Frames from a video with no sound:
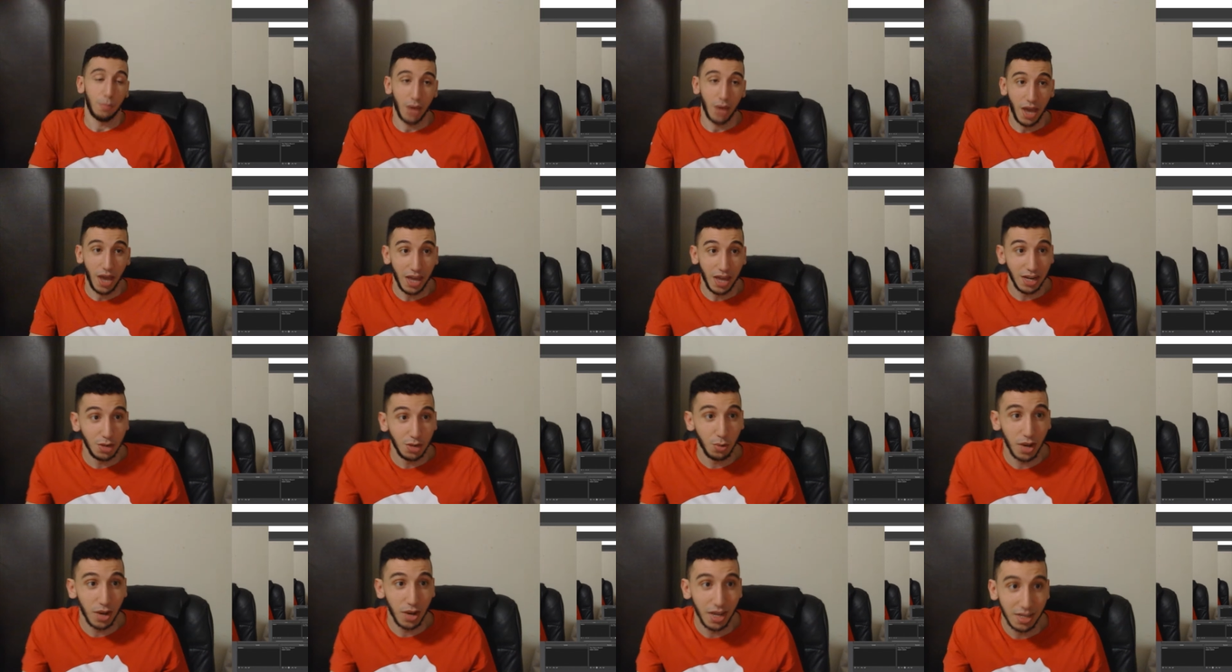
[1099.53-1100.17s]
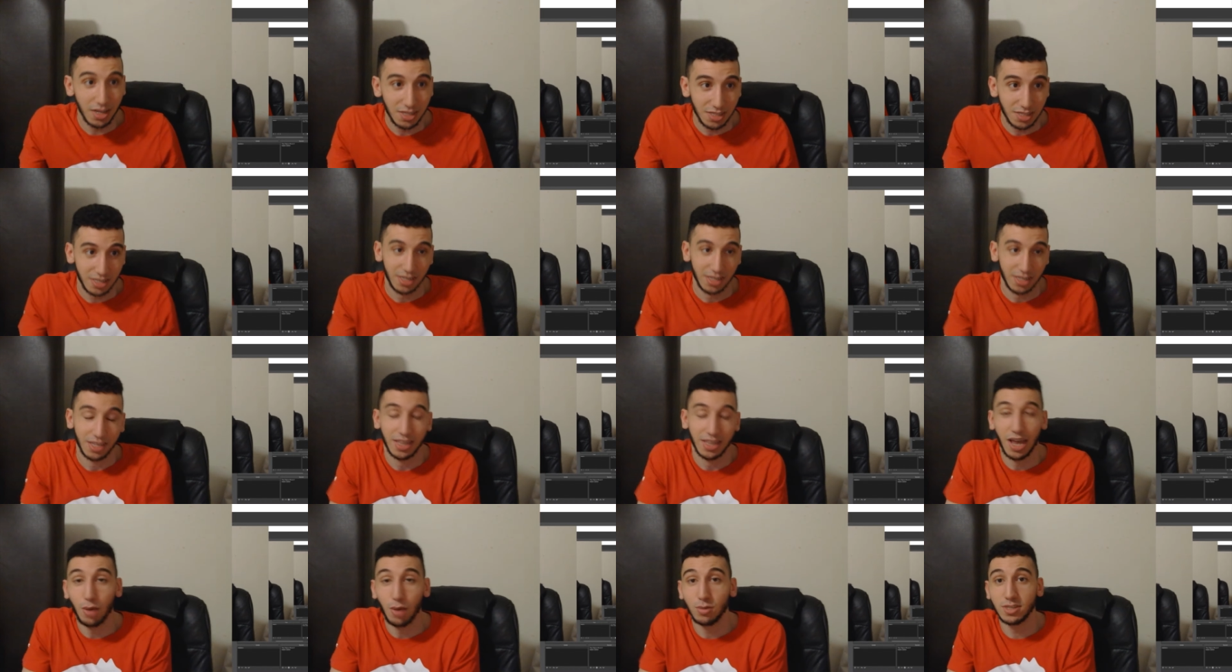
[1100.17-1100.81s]
But anyways,
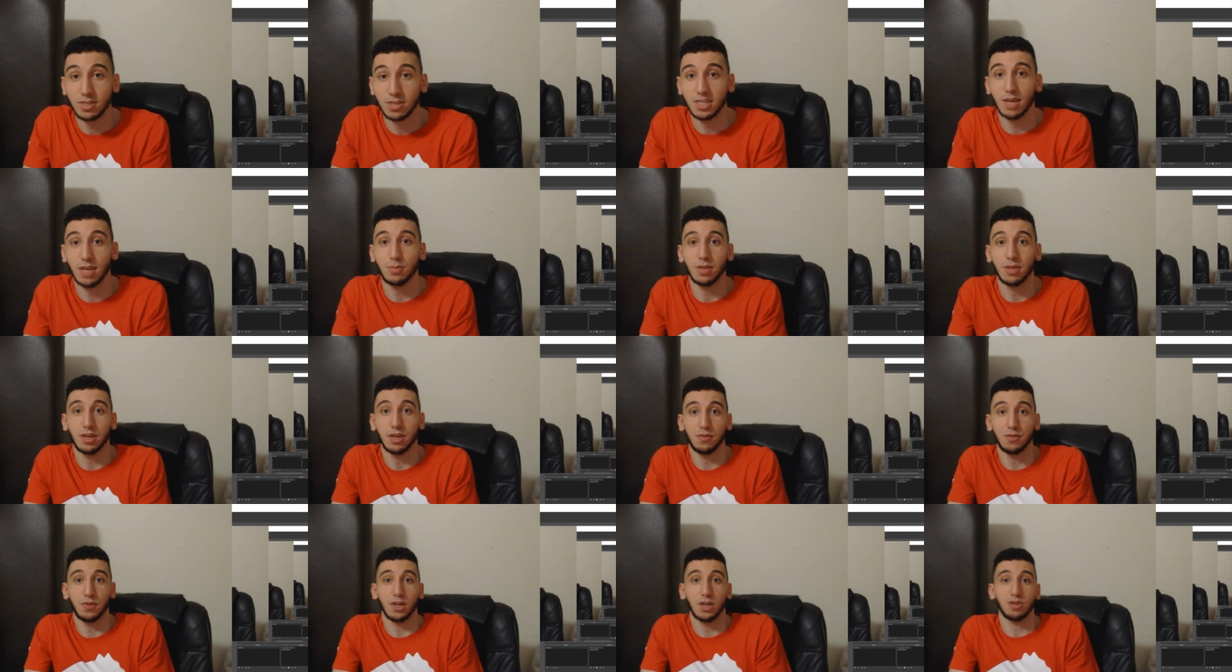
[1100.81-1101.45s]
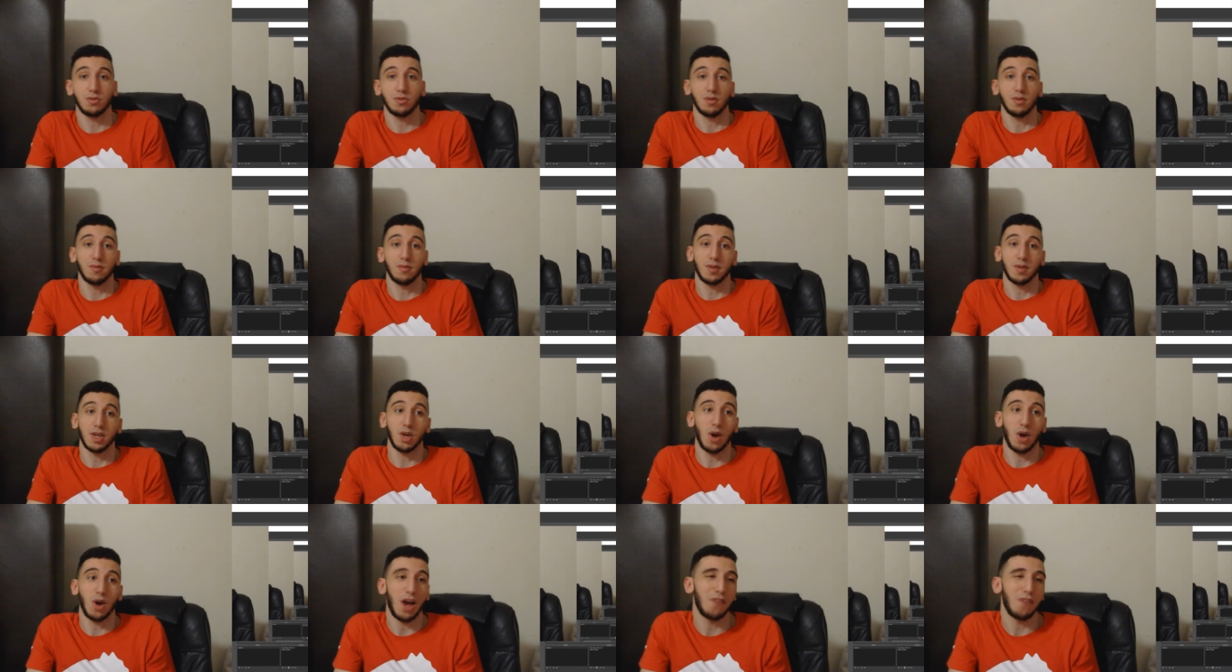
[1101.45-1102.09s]
that was the updated Facebook
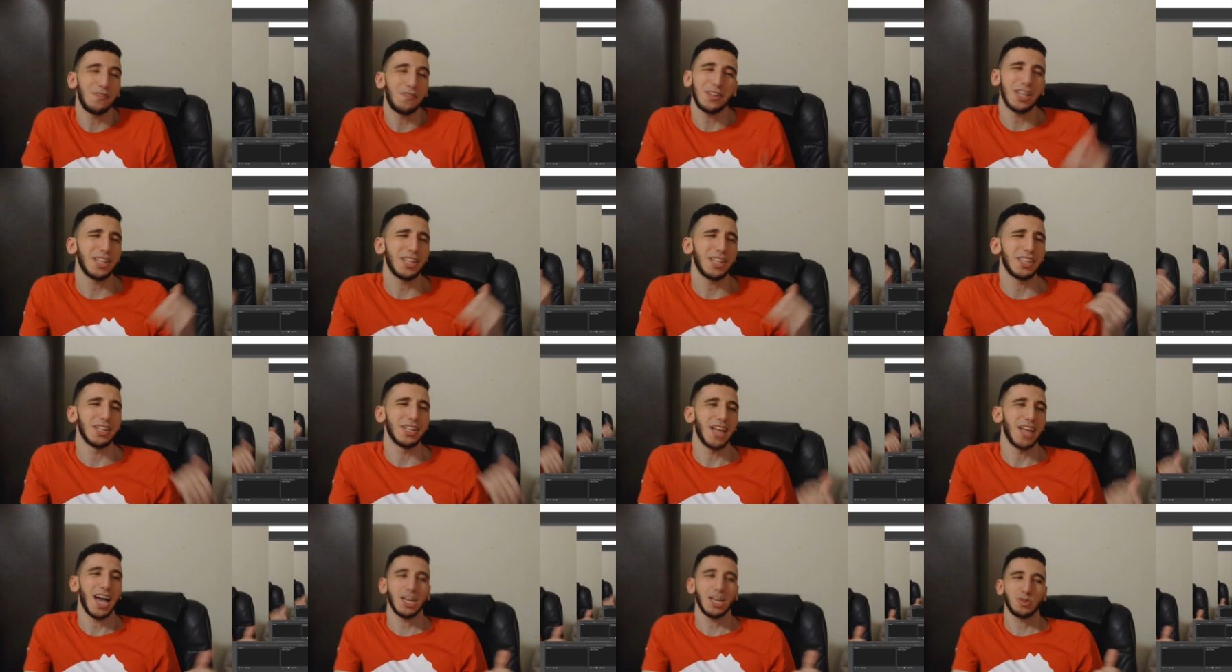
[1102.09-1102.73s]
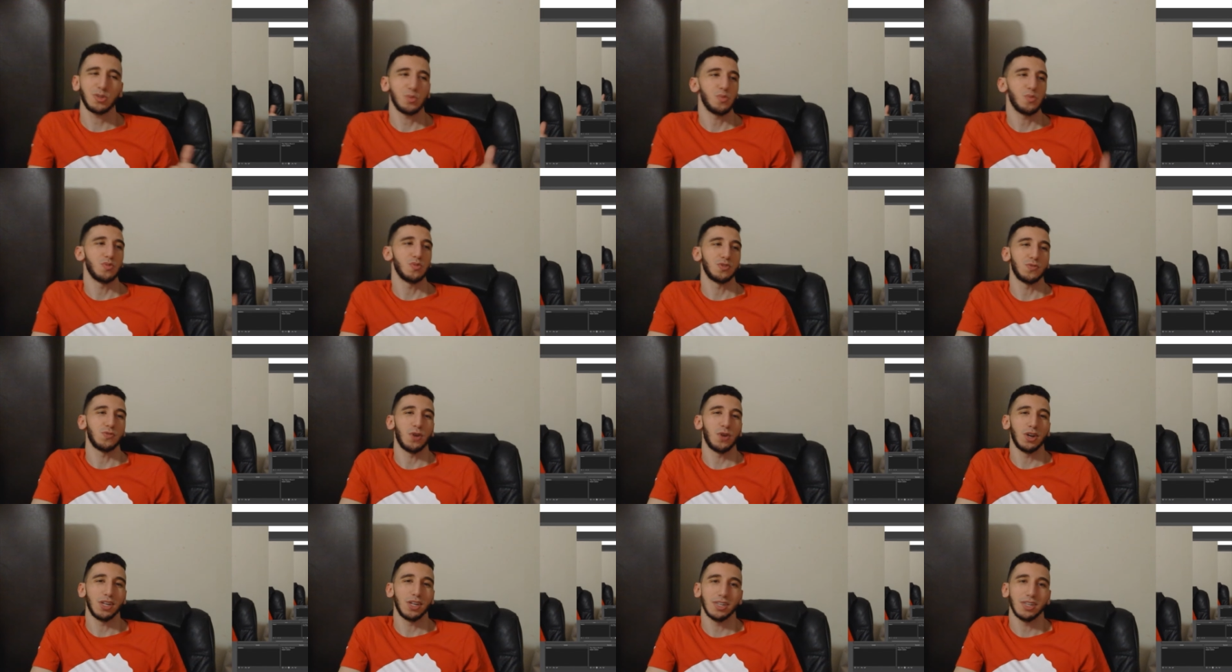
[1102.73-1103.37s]
video. I feel like the last one was
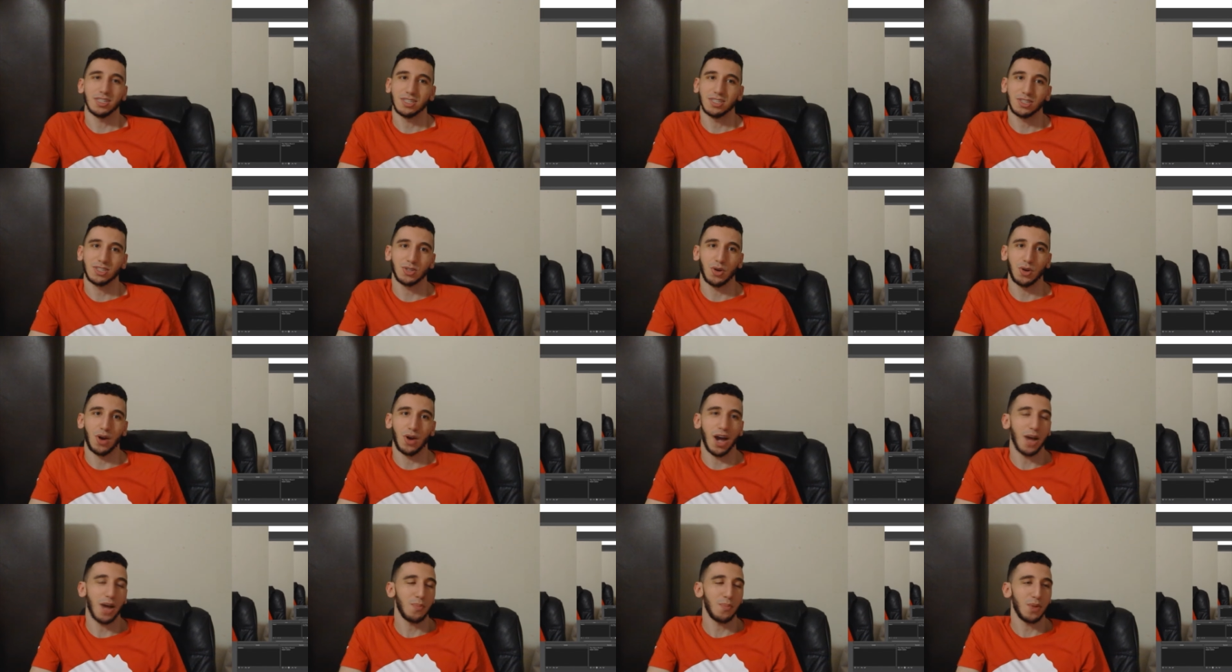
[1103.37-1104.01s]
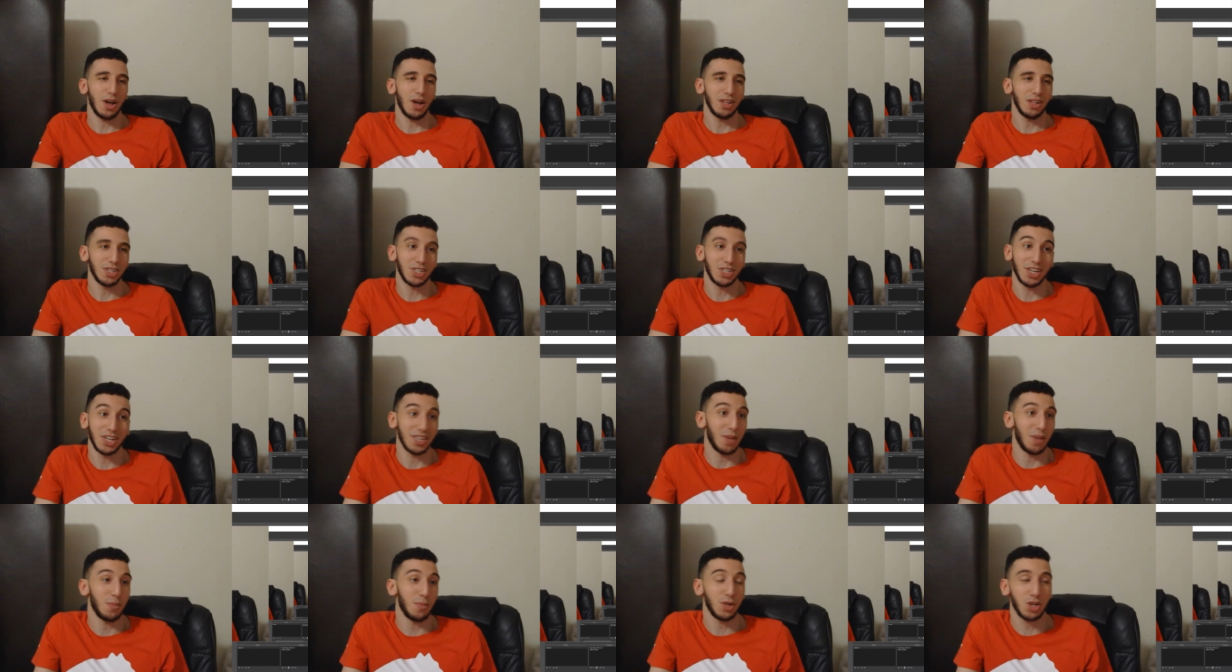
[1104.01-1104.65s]
funnier, so I
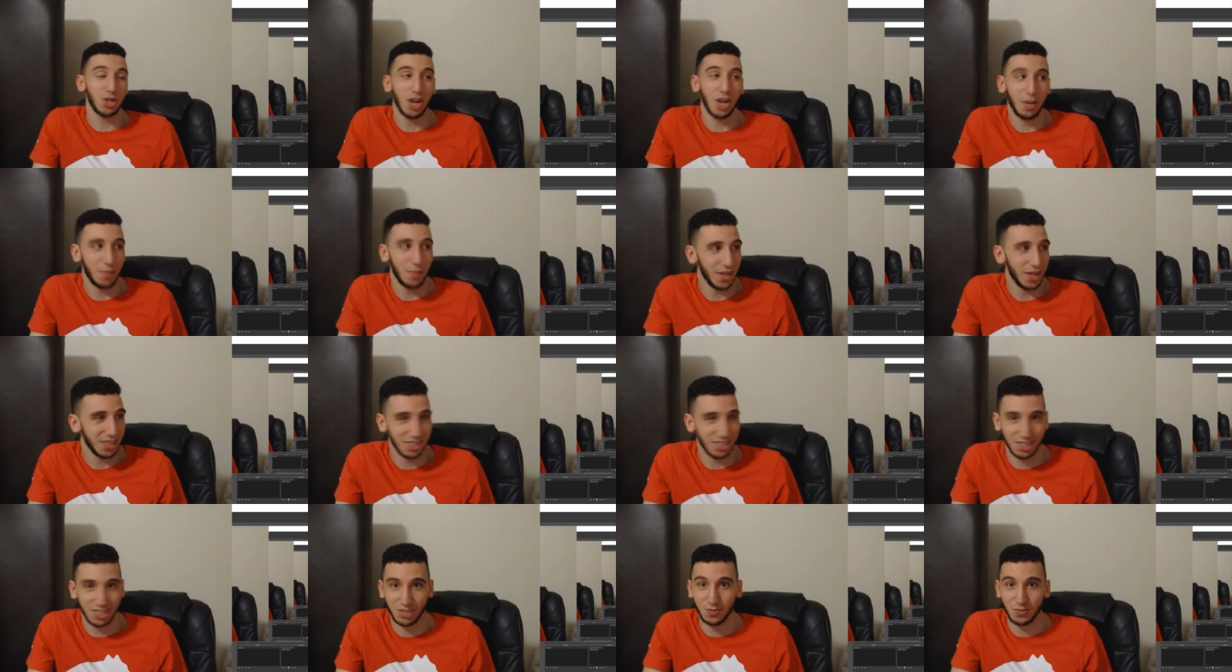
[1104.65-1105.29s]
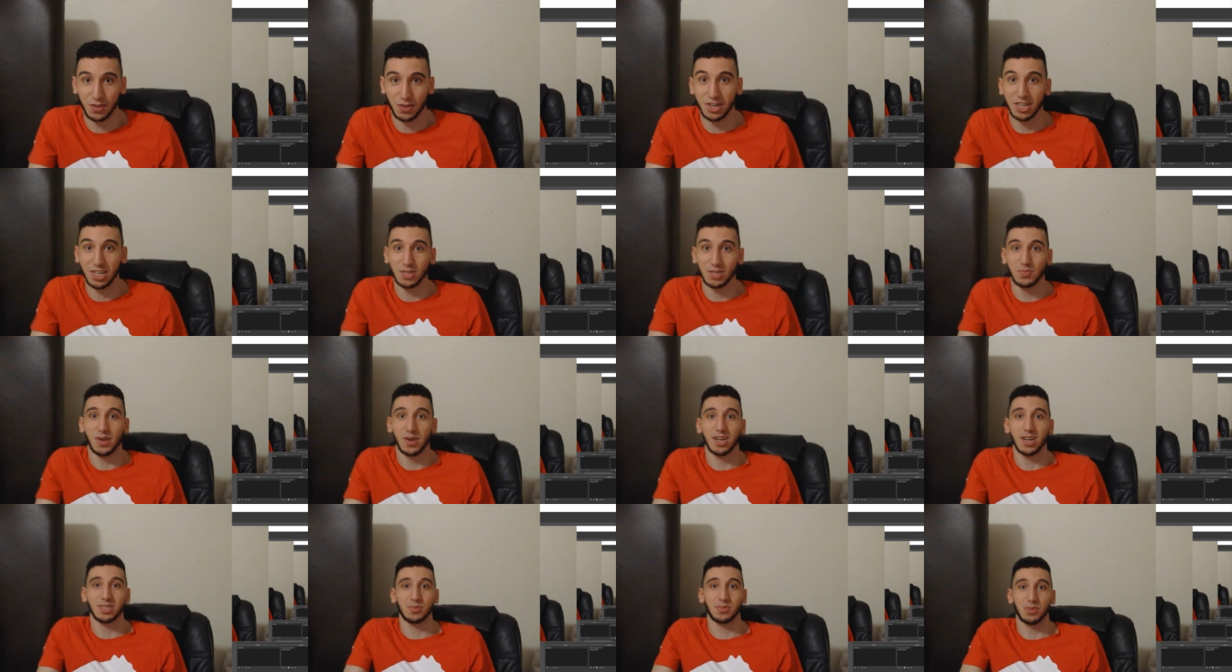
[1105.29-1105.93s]
apologize. I'm gonna try and make this as funny as
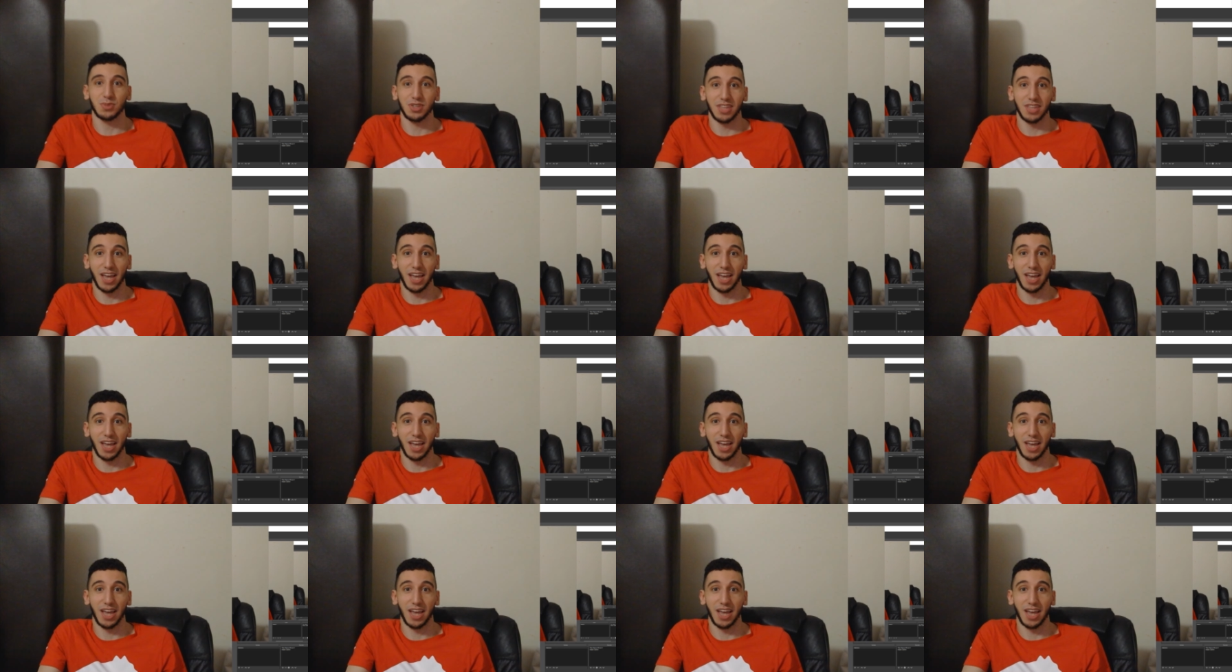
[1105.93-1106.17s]
possible in the